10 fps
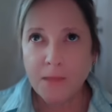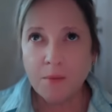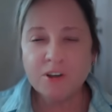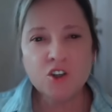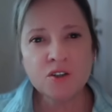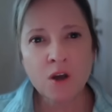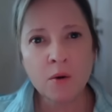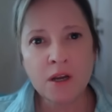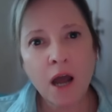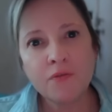But just
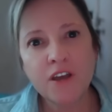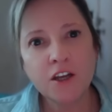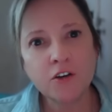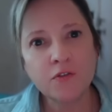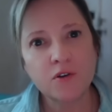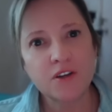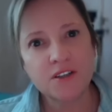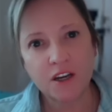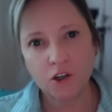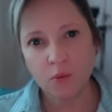going off the interview that
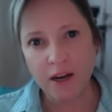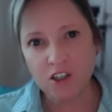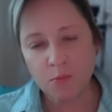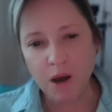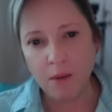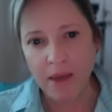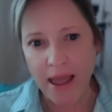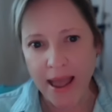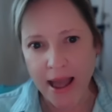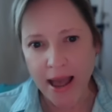Daniel Rashbaum
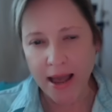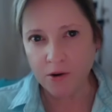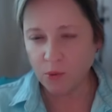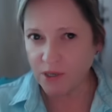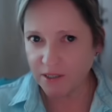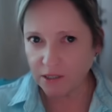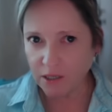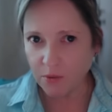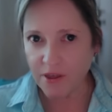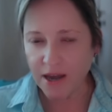had recently
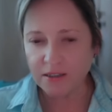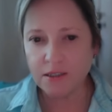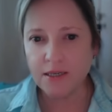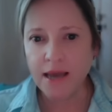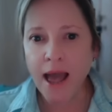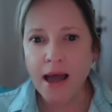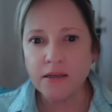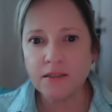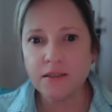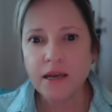with
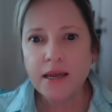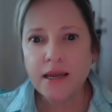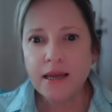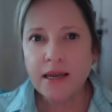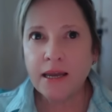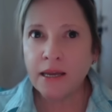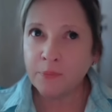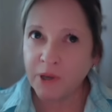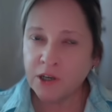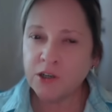STS, it
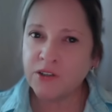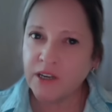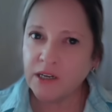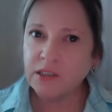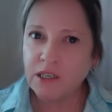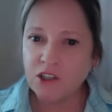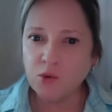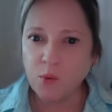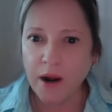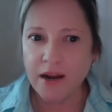appears that at least
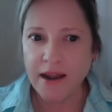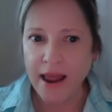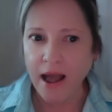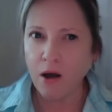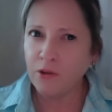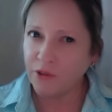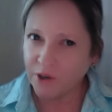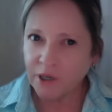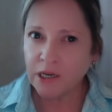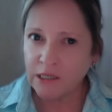right now,
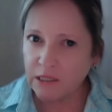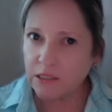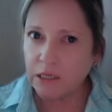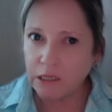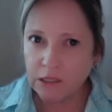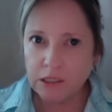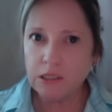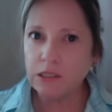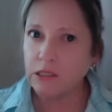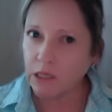they're going to stick to
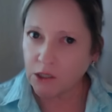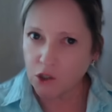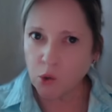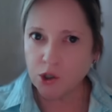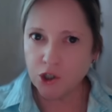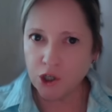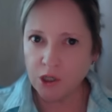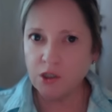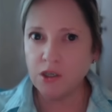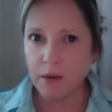this
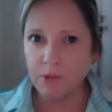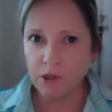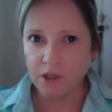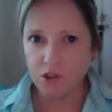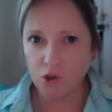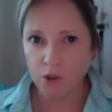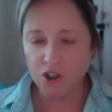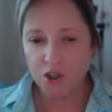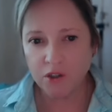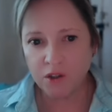extortion, double
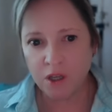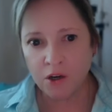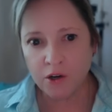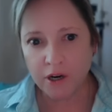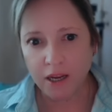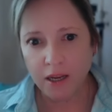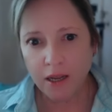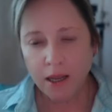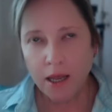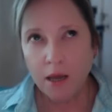extortion theory,
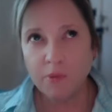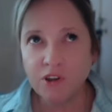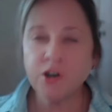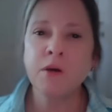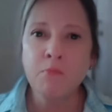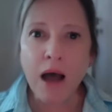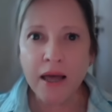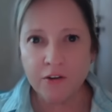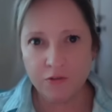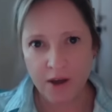but they're going to
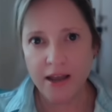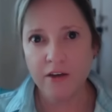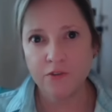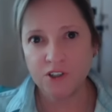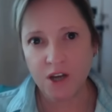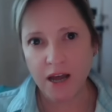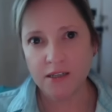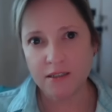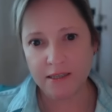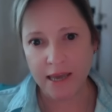modify it for
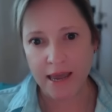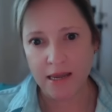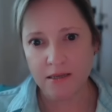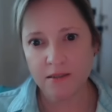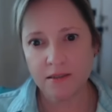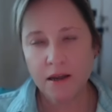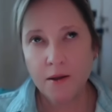Donna's case.